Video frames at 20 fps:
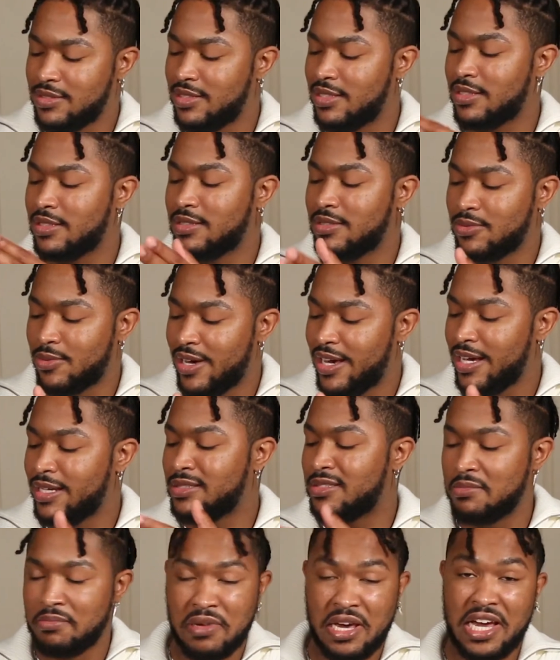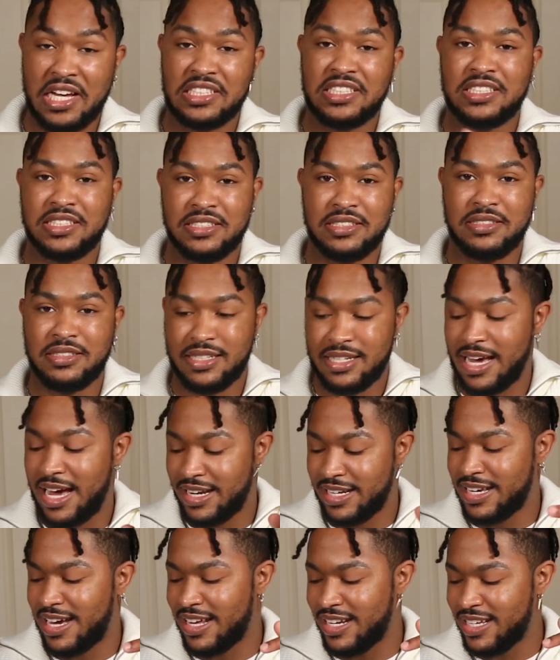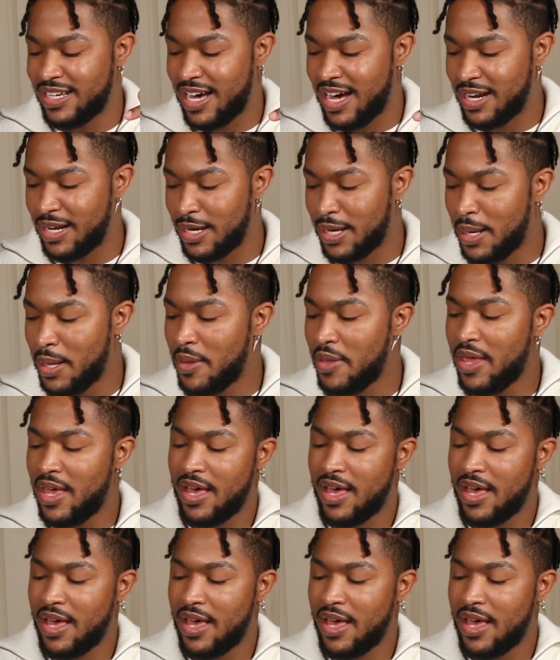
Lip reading: to suede to mesh, yada yada yada.